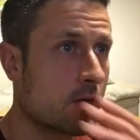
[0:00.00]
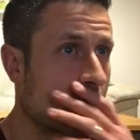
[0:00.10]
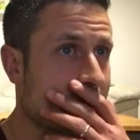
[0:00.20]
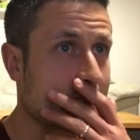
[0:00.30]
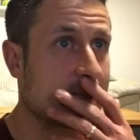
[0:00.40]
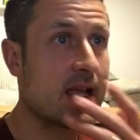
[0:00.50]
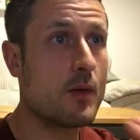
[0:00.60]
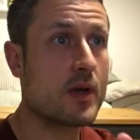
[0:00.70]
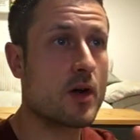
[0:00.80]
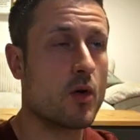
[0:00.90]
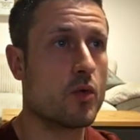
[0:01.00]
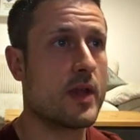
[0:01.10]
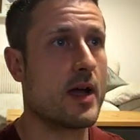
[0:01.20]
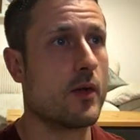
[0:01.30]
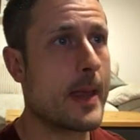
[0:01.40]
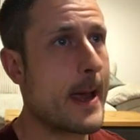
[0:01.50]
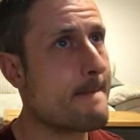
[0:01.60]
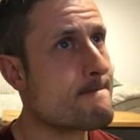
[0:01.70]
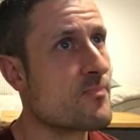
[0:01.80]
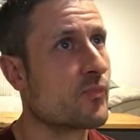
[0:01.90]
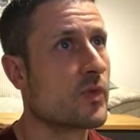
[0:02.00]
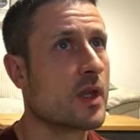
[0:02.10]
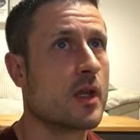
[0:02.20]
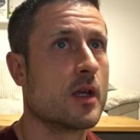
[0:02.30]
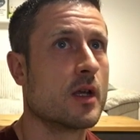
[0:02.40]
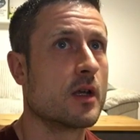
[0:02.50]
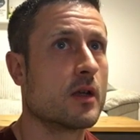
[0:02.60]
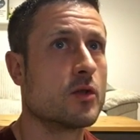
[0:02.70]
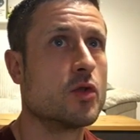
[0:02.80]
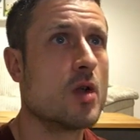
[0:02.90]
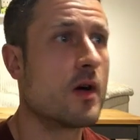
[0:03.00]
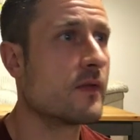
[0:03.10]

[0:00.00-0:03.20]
so now we've got all that on there. Not